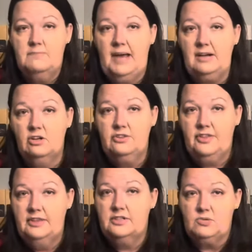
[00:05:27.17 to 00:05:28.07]
better
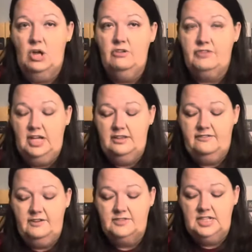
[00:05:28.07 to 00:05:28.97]
than the 12 and the
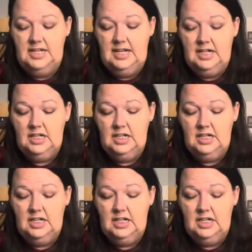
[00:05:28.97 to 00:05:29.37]
15.